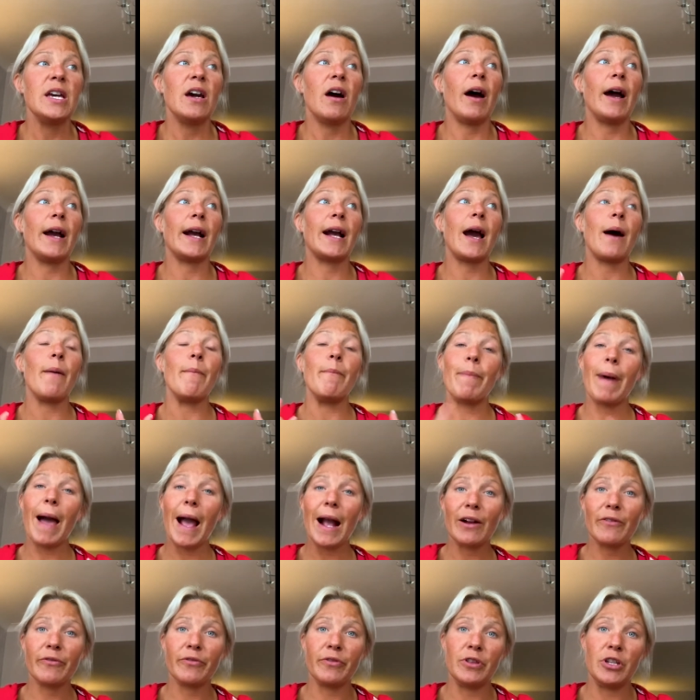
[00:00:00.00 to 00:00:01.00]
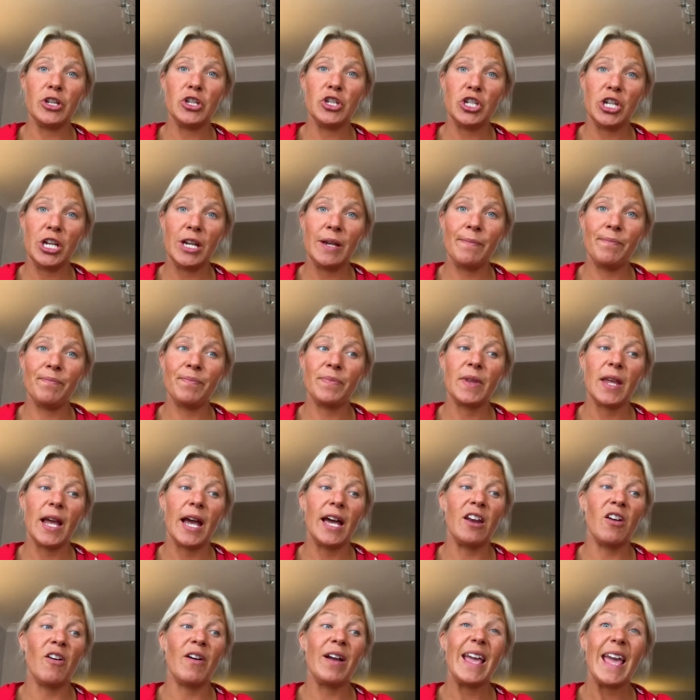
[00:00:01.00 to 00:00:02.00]
I come back from the gym
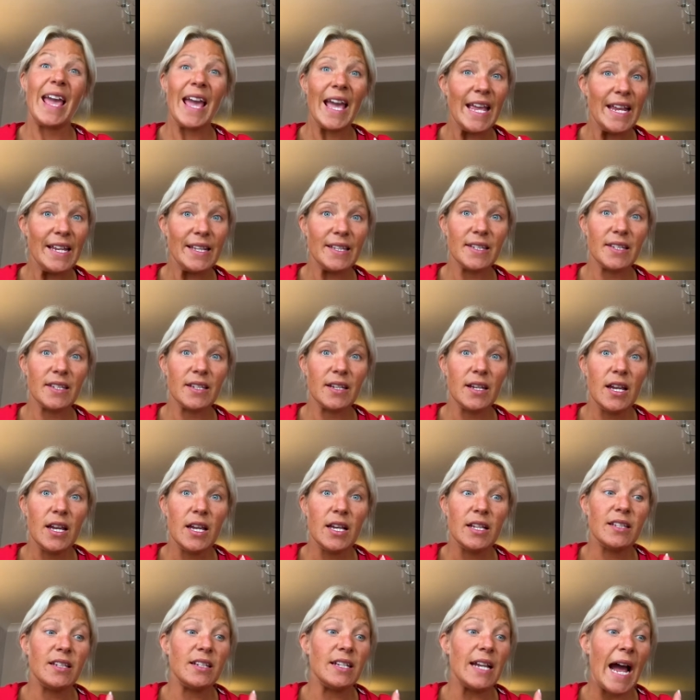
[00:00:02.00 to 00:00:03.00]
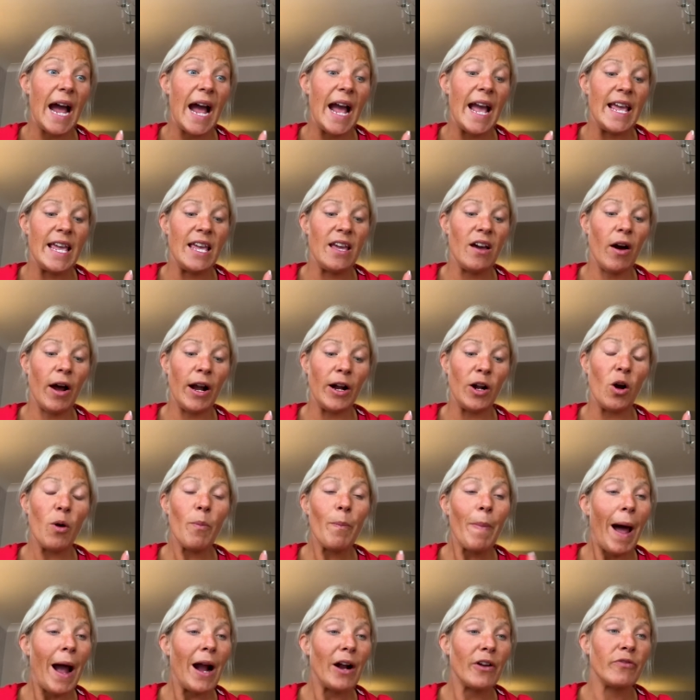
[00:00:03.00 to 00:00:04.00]
and I eat. Today, I got
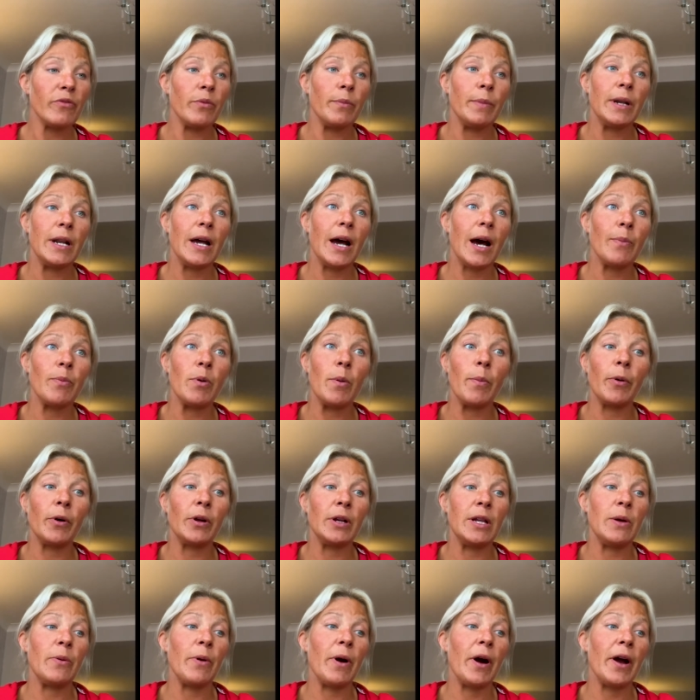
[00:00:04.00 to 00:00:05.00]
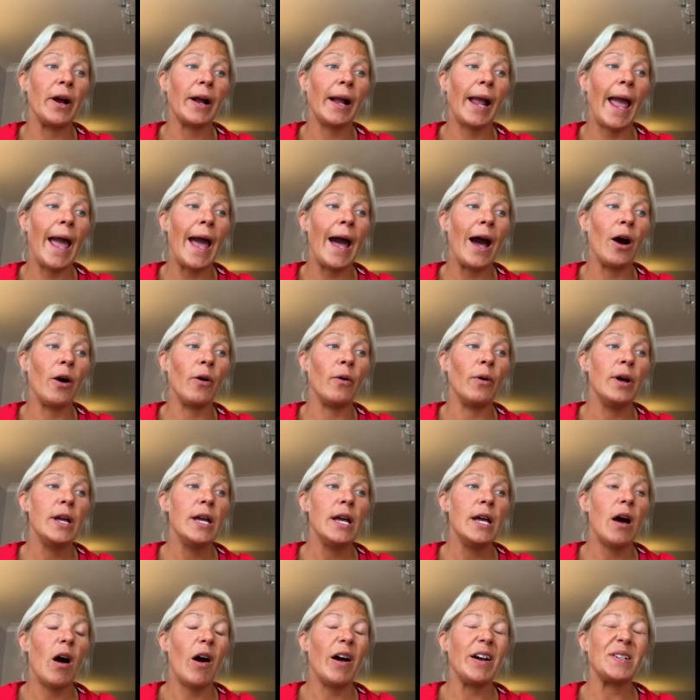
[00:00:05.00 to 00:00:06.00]
back from an upper body workout.
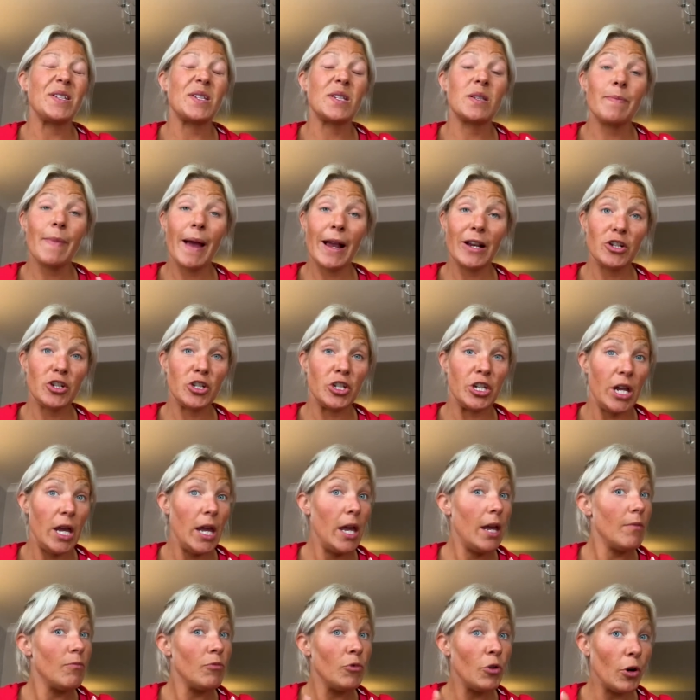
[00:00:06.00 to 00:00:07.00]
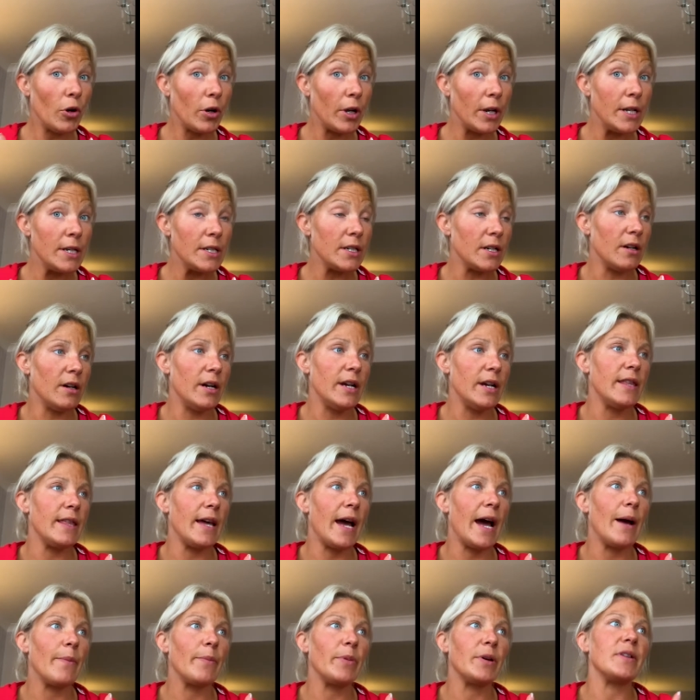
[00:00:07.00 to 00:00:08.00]
I smashed it, not going to deny
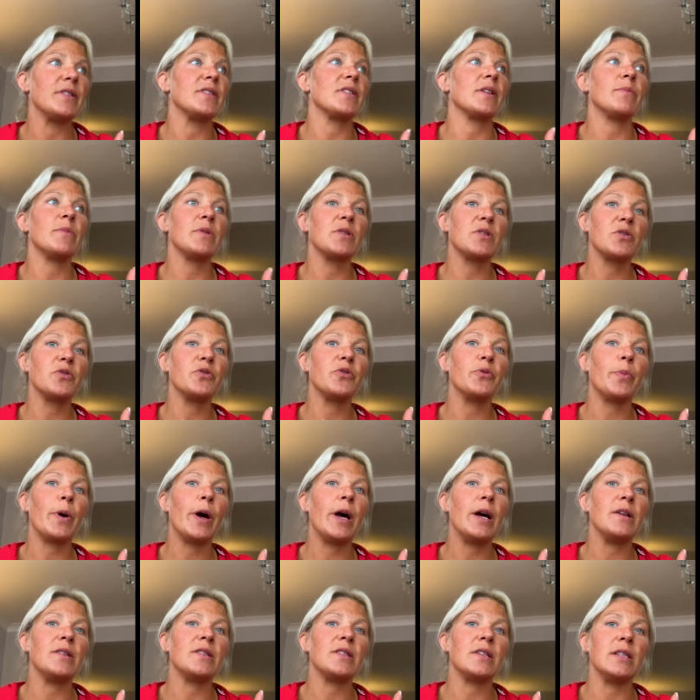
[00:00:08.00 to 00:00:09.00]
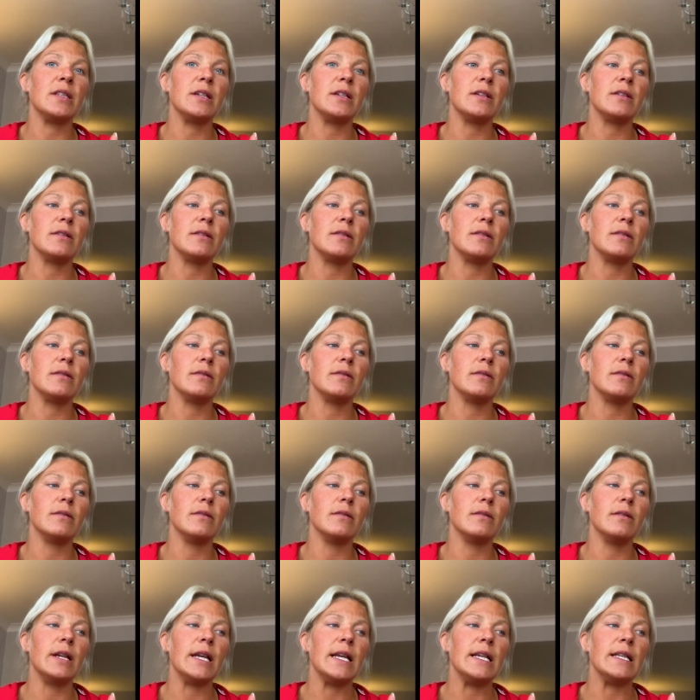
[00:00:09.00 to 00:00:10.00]
that because I'm the sort of person that
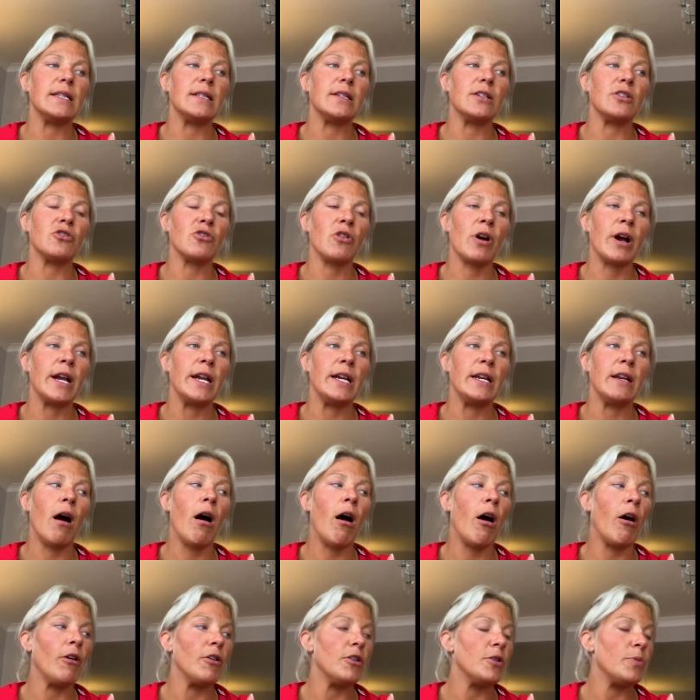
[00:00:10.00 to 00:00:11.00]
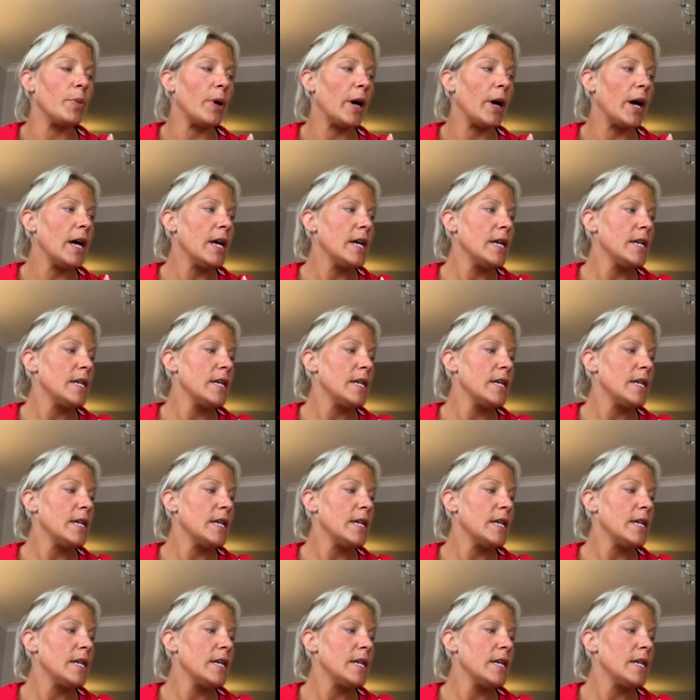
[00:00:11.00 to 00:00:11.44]
needs to train hard, but